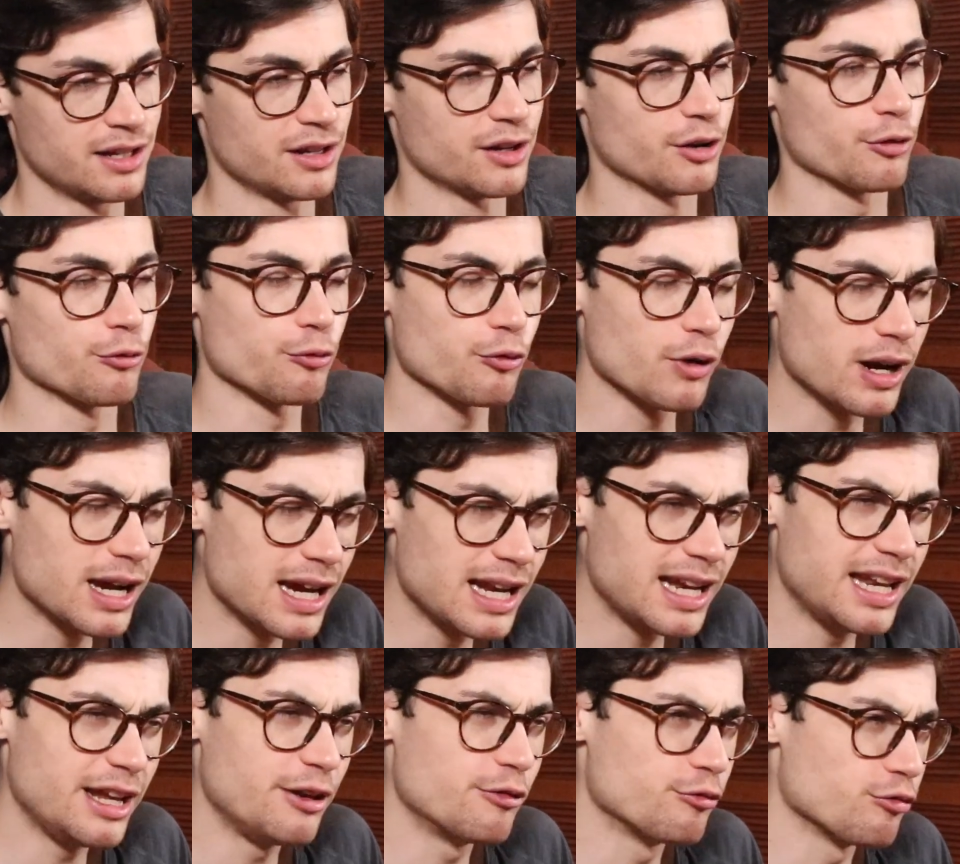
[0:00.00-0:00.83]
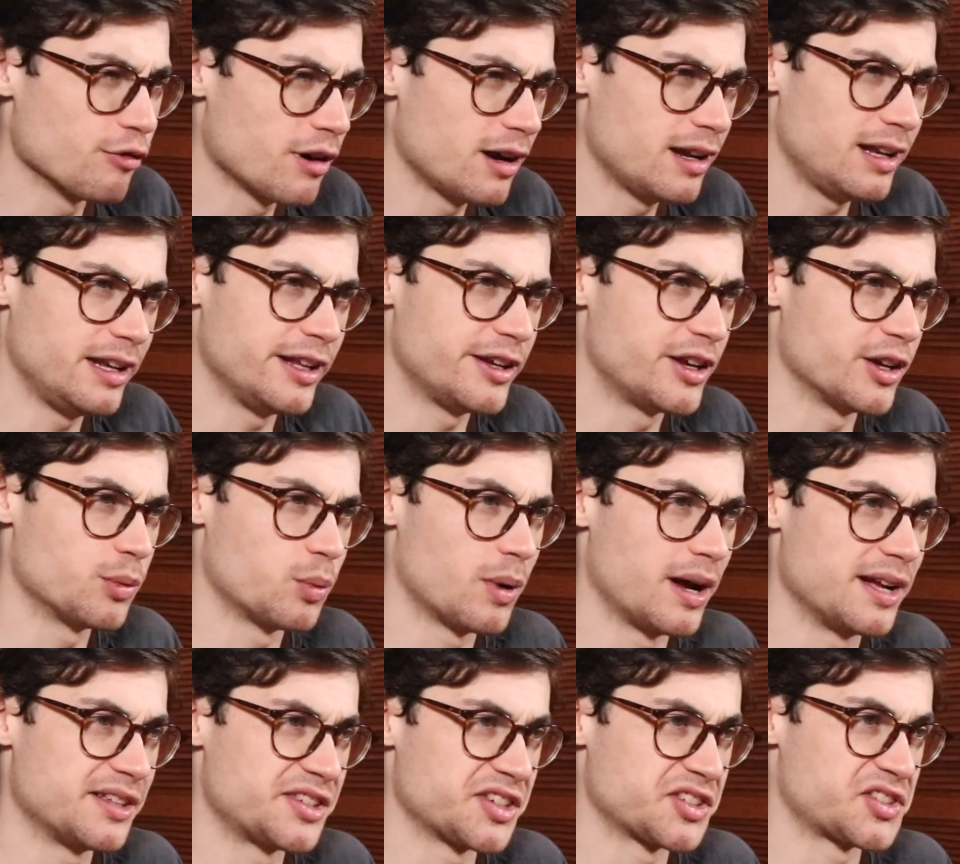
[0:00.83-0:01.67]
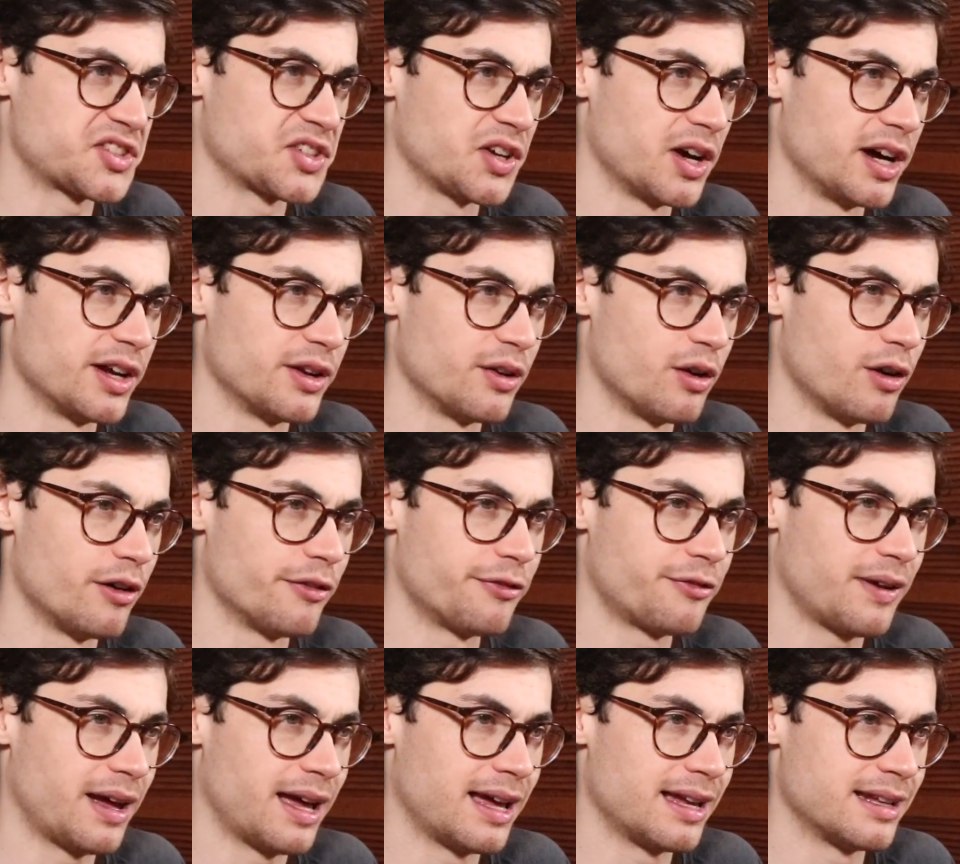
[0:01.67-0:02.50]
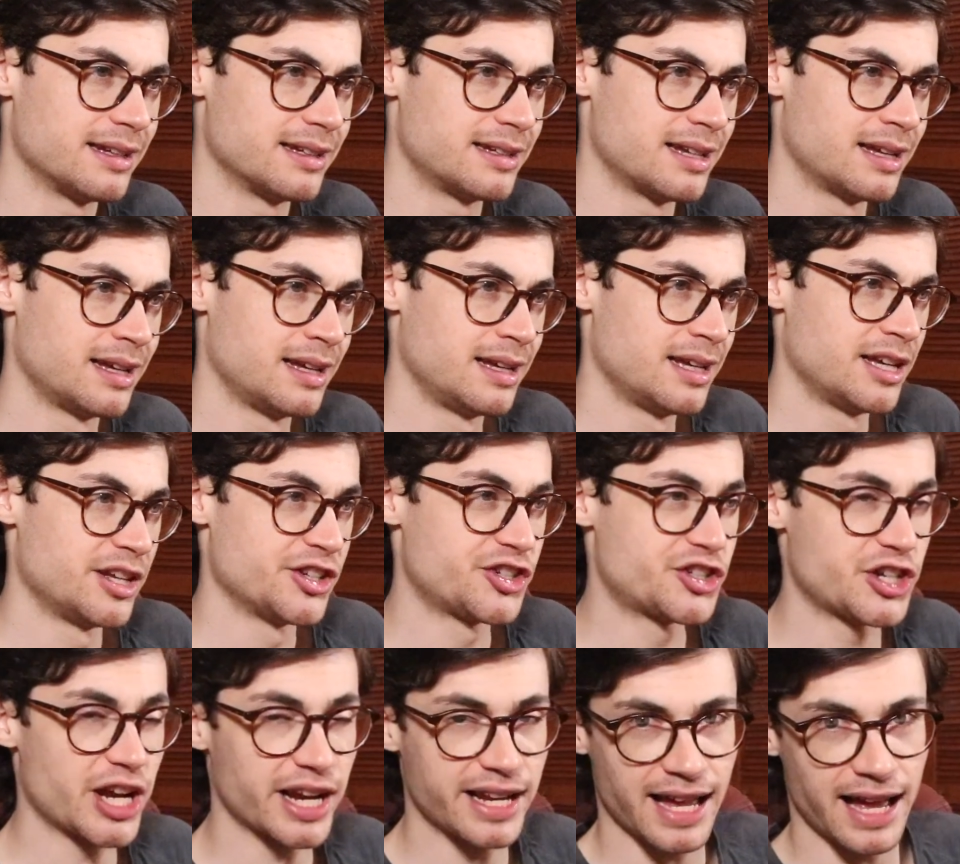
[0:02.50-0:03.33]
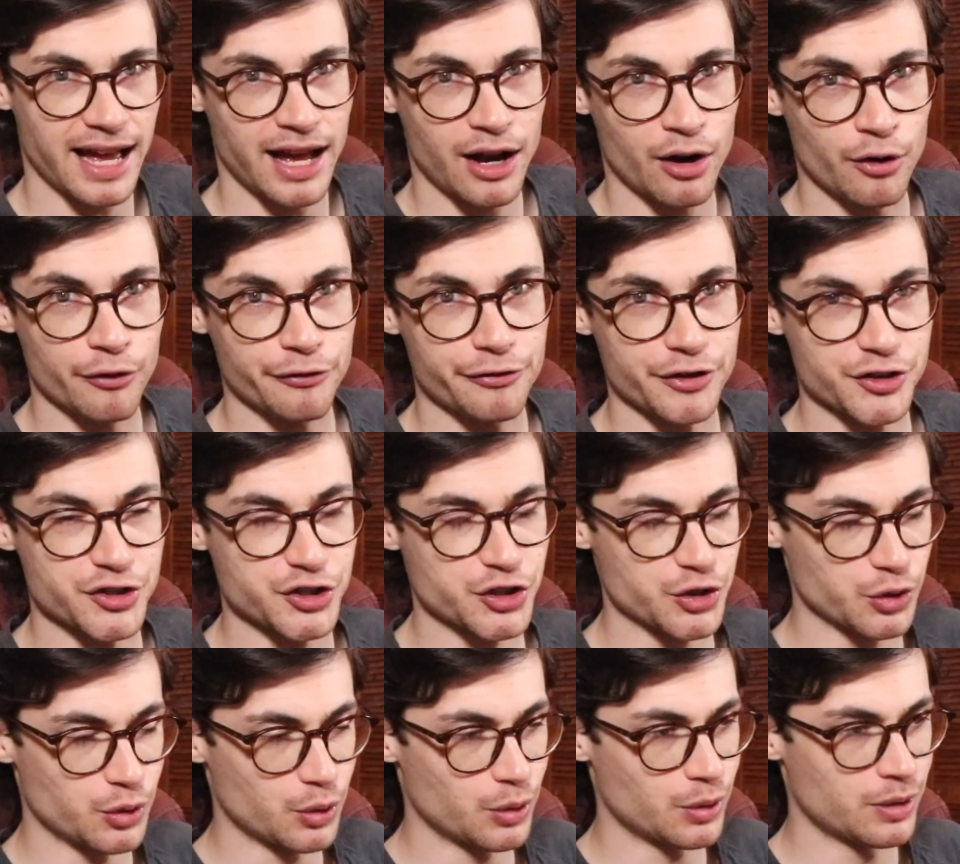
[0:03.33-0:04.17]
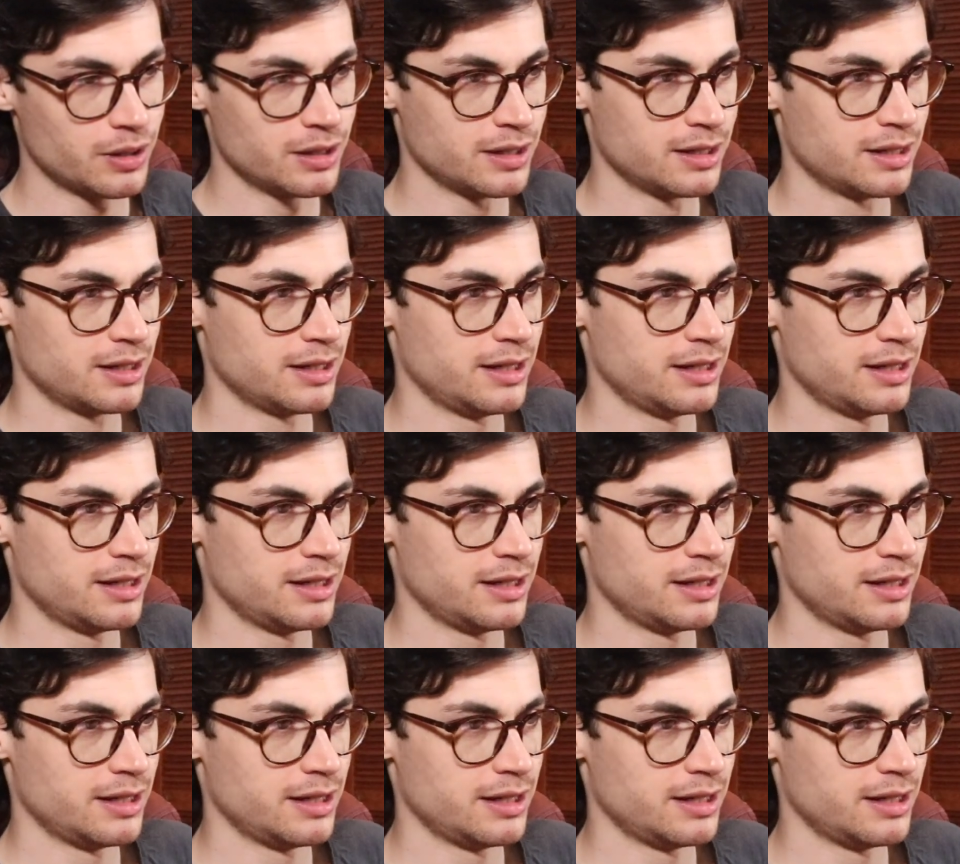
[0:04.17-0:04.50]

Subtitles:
A really, really good way to sign off, and check it out for sure.